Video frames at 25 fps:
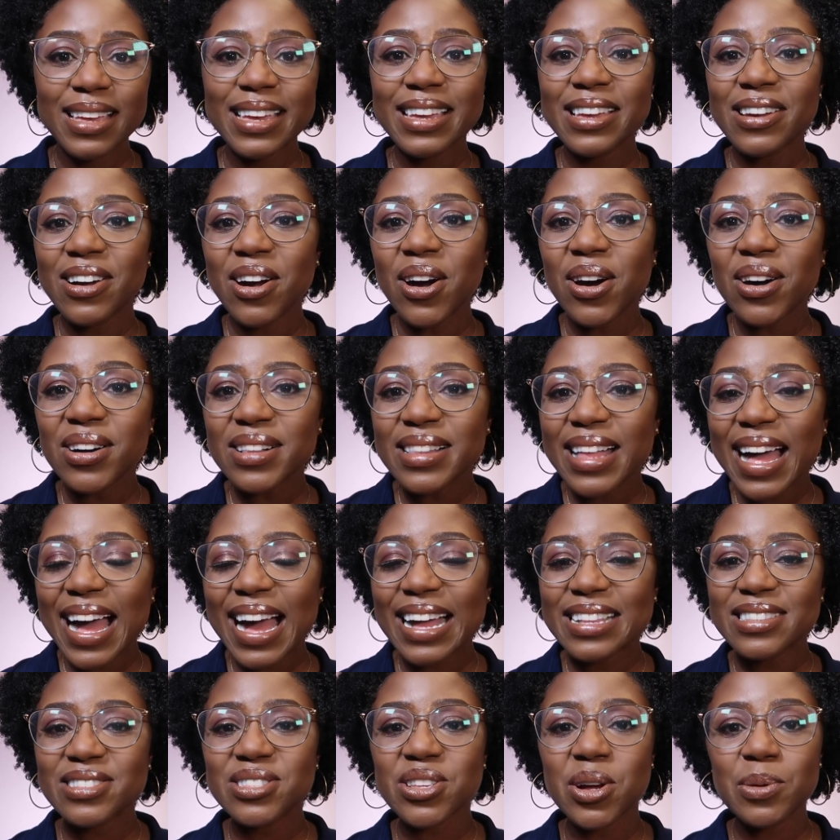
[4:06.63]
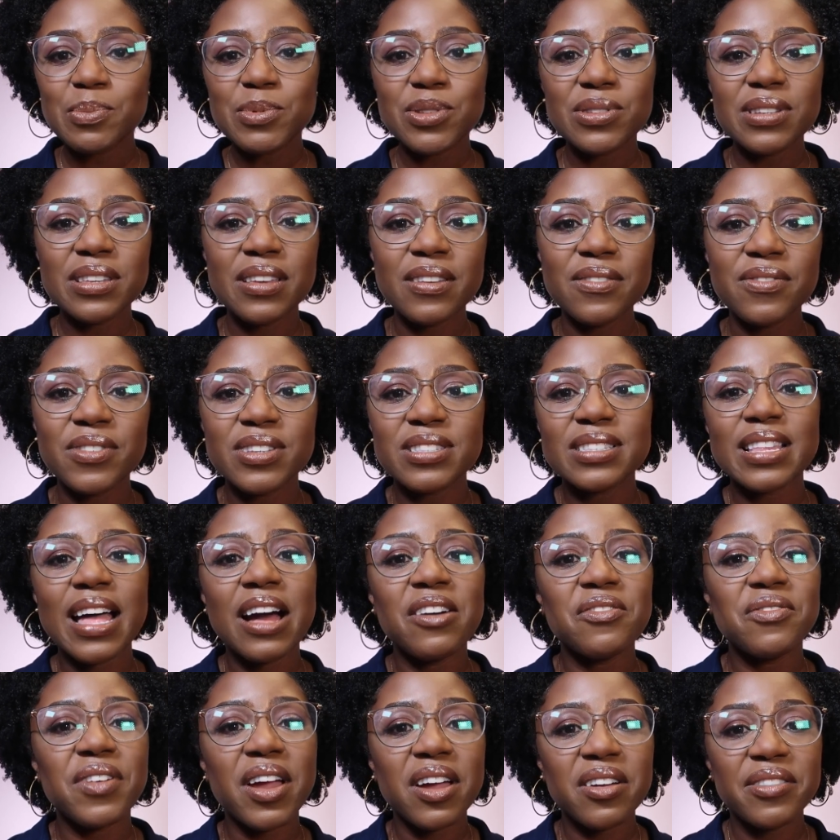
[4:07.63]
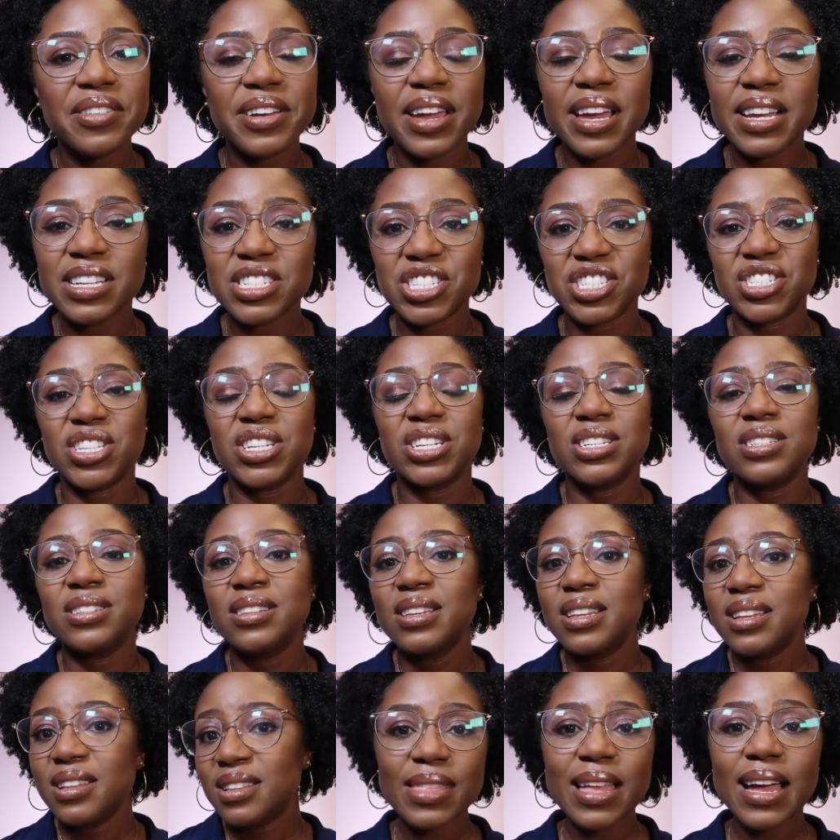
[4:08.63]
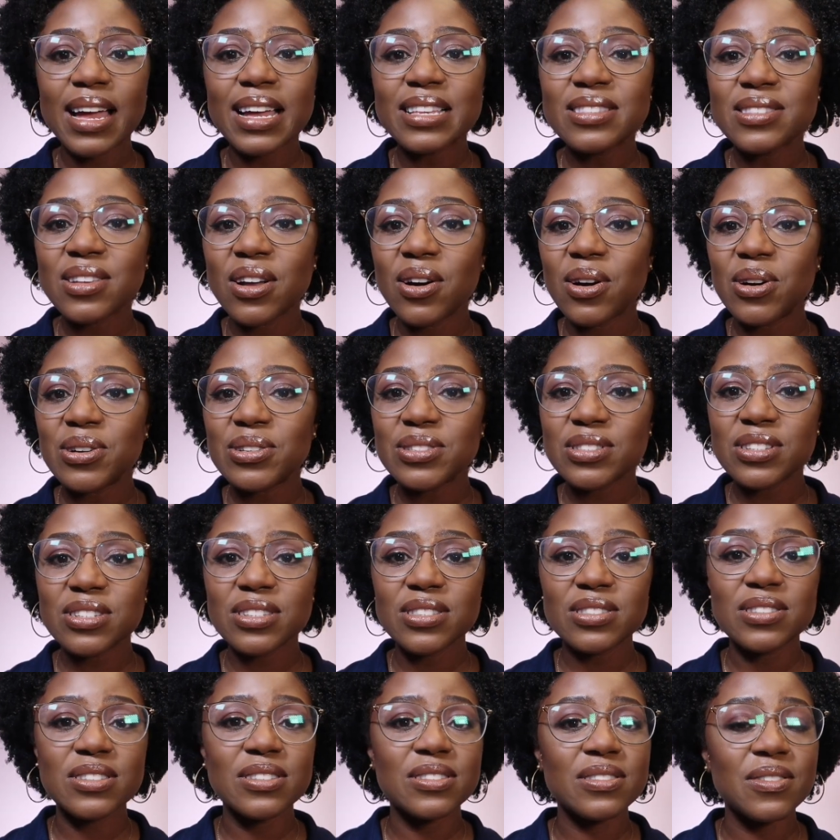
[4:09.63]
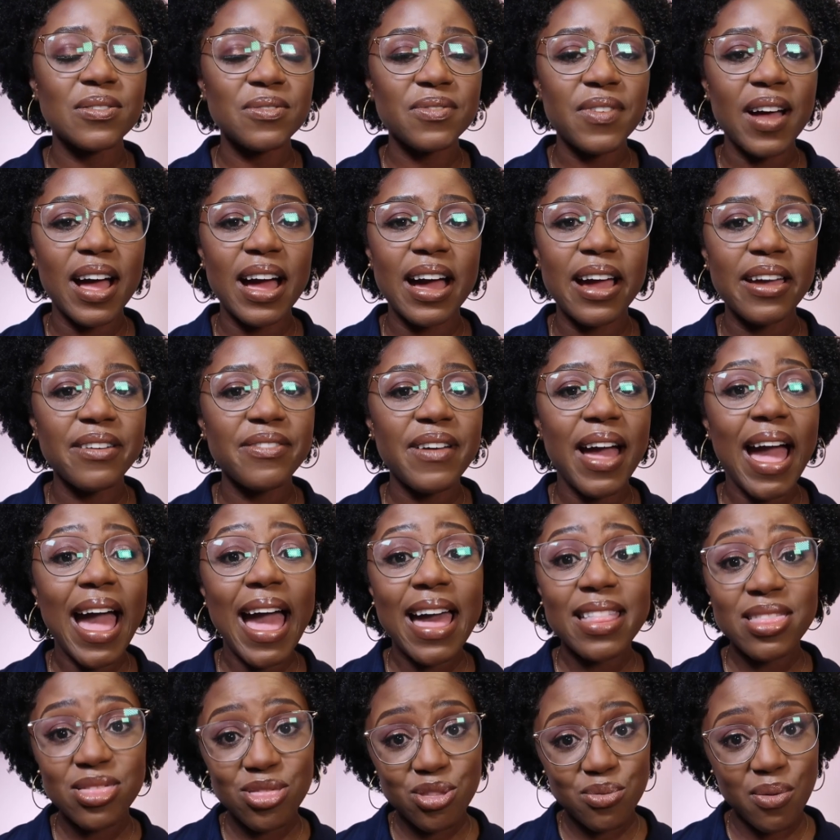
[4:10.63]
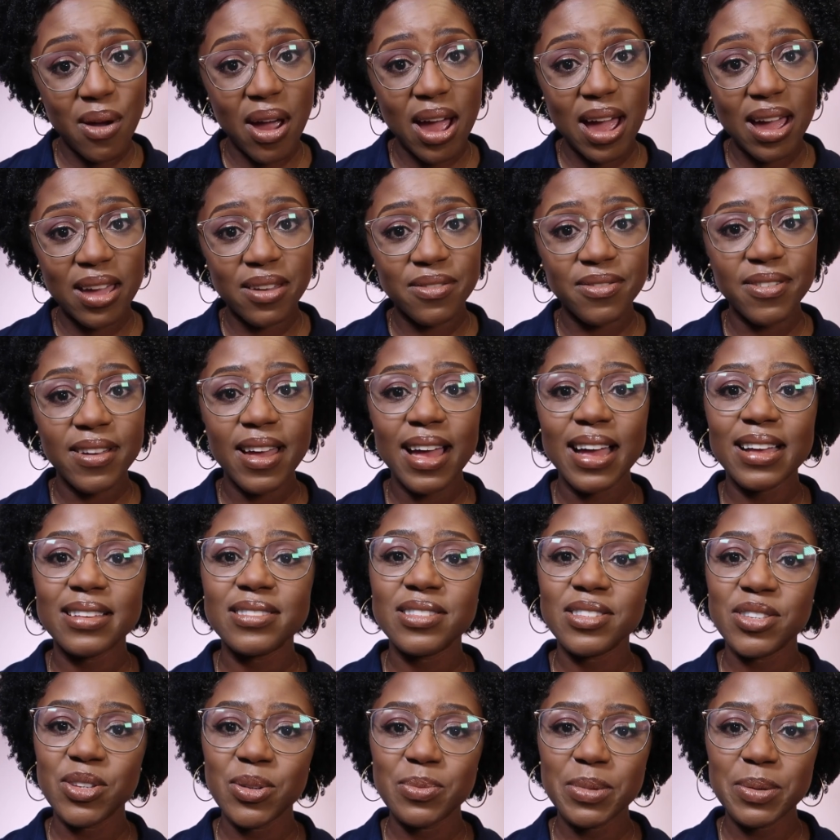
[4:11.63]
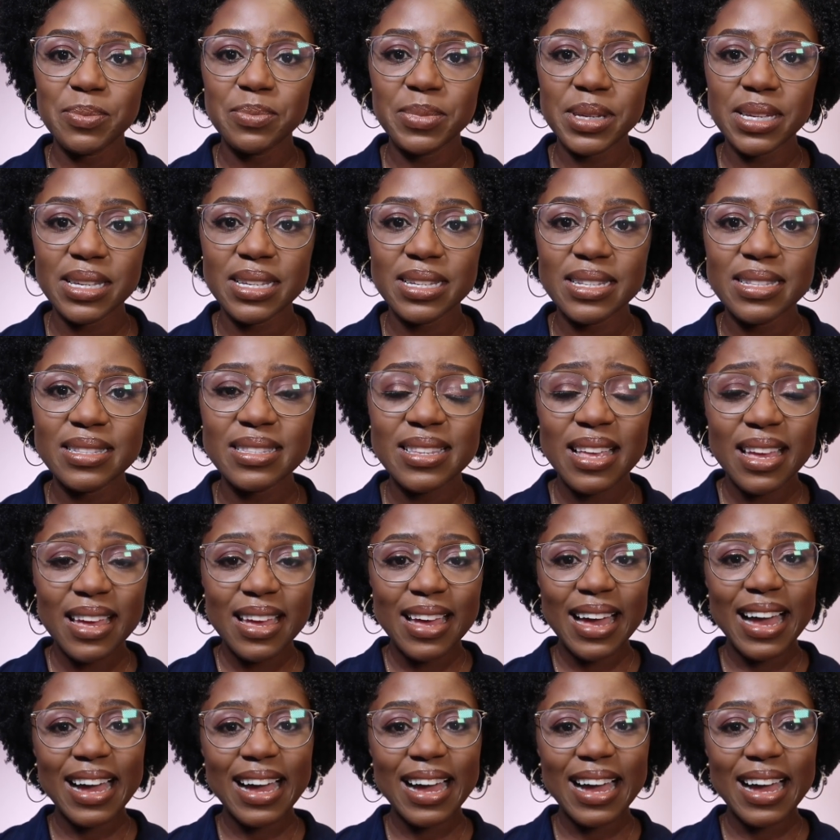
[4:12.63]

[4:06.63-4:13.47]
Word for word: It all adds up to give us that variation that has caused us to survive and thrive as human beings,